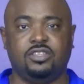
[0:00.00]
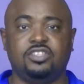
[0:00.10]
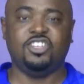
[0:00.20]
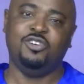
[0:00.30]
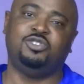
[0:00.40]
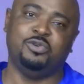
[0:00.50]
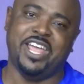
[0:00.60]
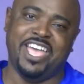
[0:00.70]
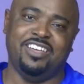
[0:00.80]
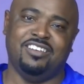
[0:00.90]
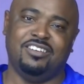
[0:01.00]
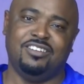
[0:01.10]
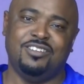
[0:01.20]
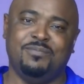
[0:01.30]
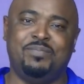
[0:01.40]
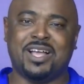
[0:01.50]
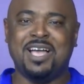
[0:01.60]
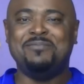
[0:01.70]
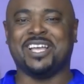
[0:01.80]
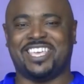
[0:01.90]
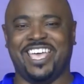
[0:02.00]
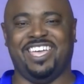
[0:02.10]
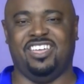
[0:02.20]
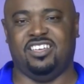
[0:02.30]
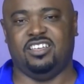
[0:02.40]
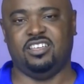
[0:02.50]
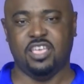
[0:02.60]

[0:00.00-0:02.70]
Don't do that. Become a king.